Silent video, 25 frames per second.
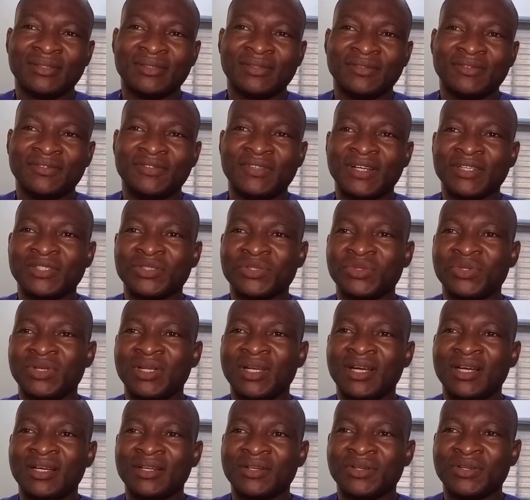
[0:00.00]

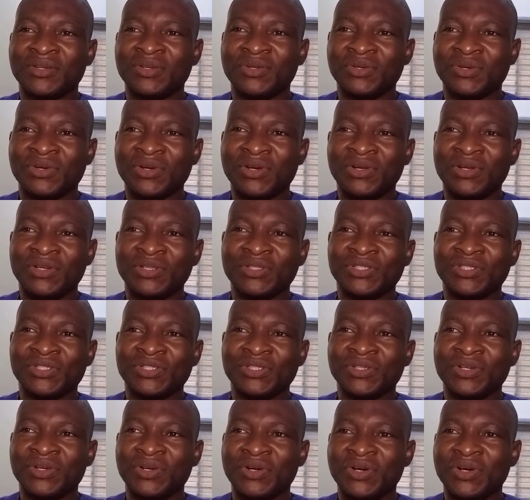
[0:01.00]
vascular
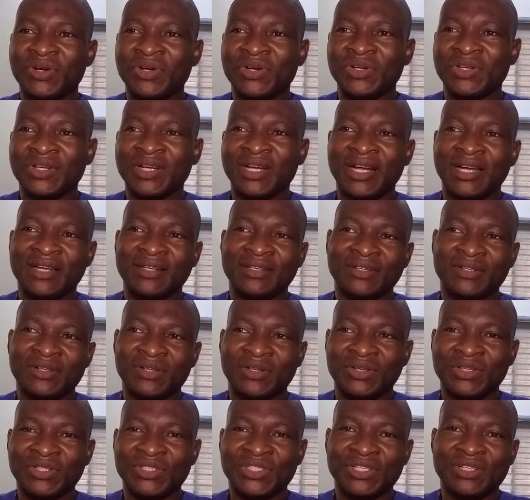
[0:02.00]
urology, or
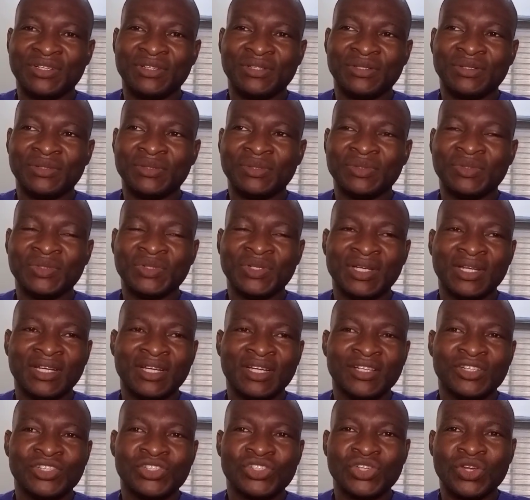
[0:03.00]
gynecological
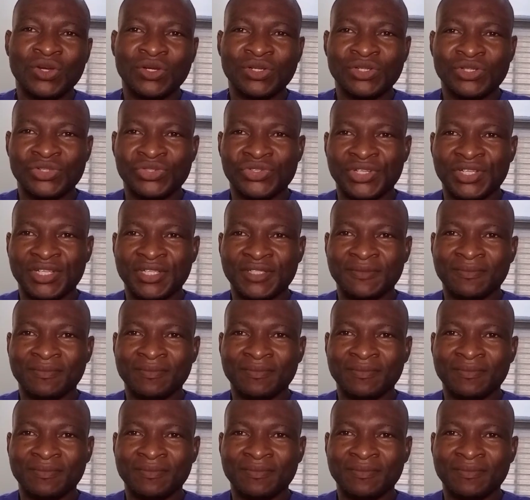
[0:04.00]
surgery.